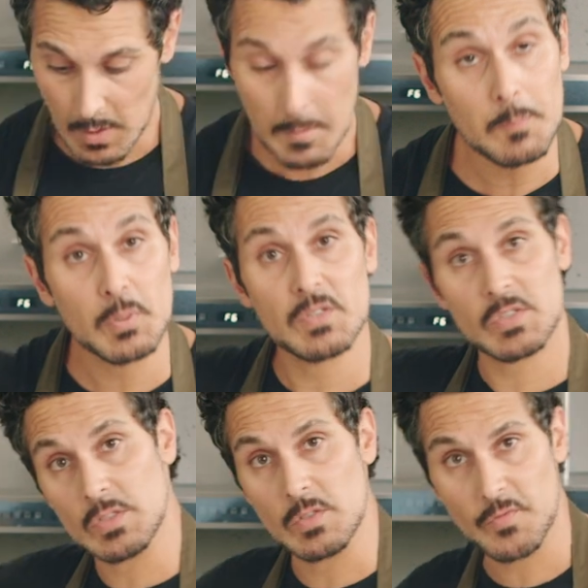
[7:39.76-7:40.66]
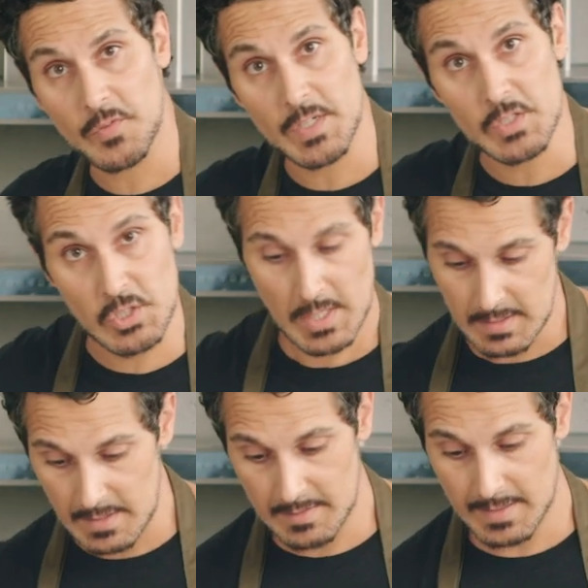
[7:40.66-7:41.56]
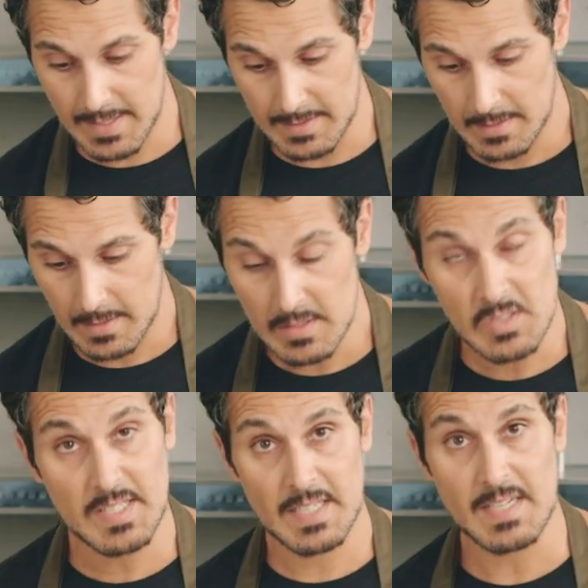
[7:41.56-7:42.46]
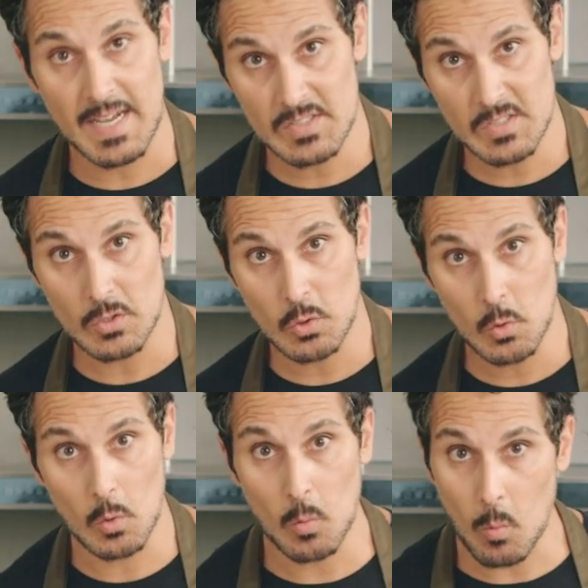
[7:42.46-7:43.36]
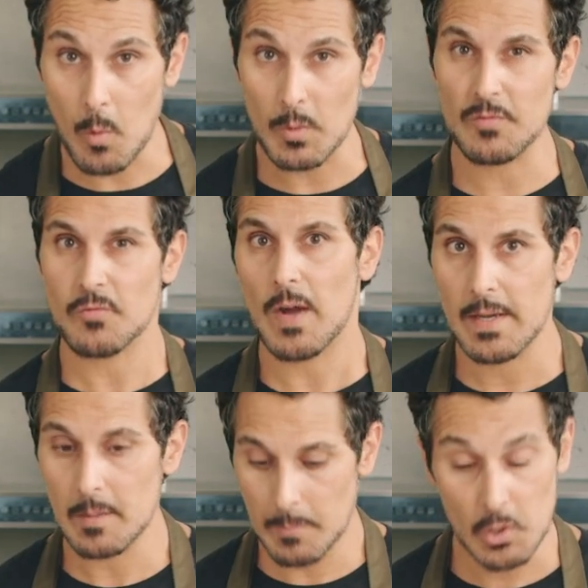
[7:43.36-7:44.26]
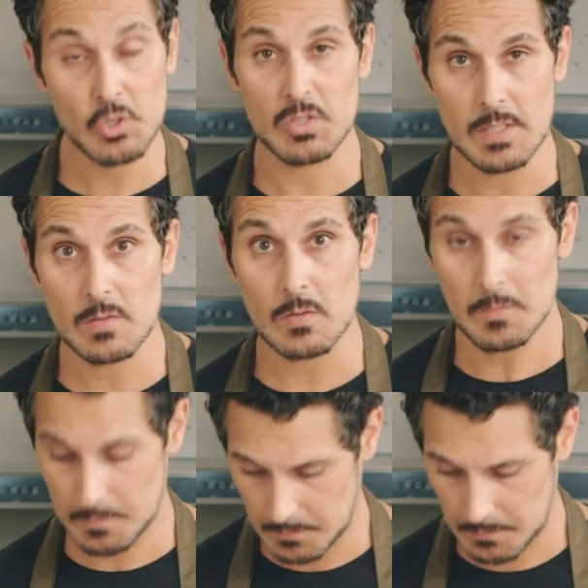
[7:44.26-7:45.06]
I'm gonna put this in the fridge and let that stay nice and cool while we fry up our schnitzel.